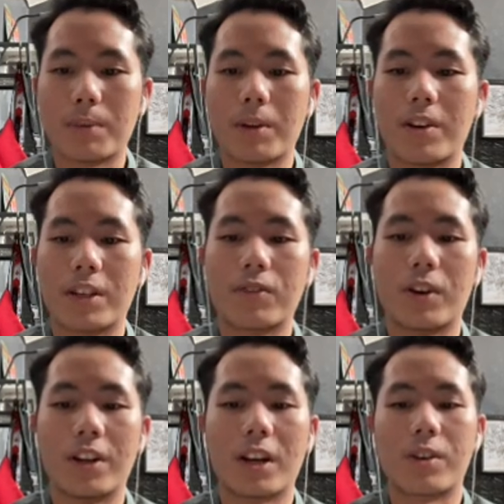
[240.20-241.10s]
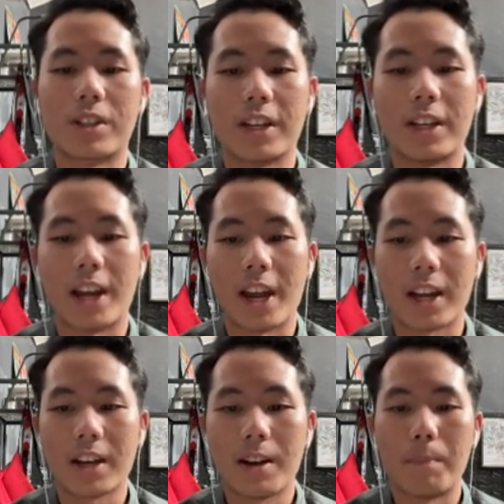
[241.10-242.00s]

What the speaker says: marriage falling outside the Act,